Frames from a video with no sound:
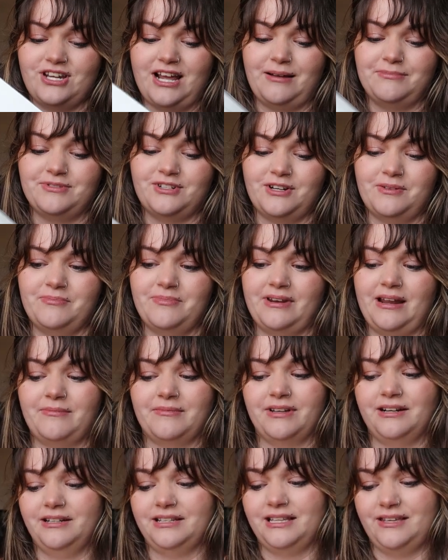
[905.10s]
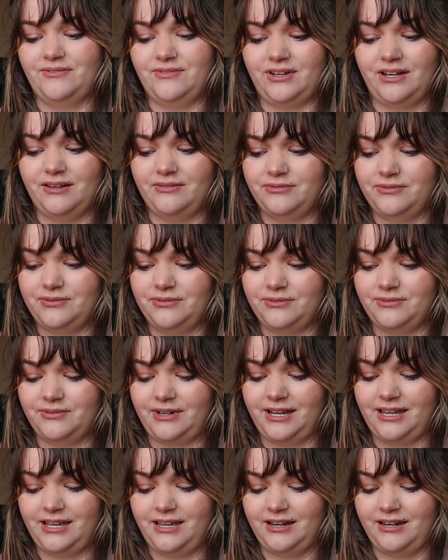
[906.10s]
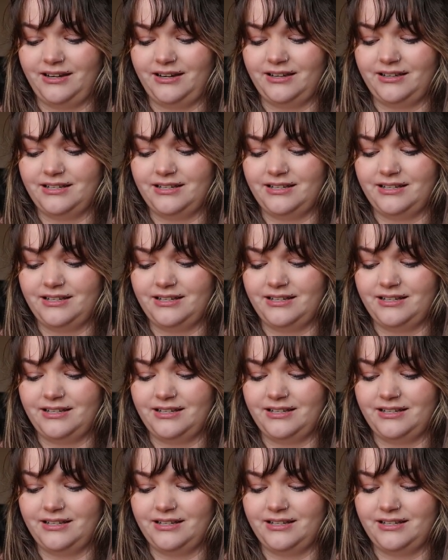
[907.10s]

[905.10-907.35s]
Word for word: chapter, but I'm gonna leave off right here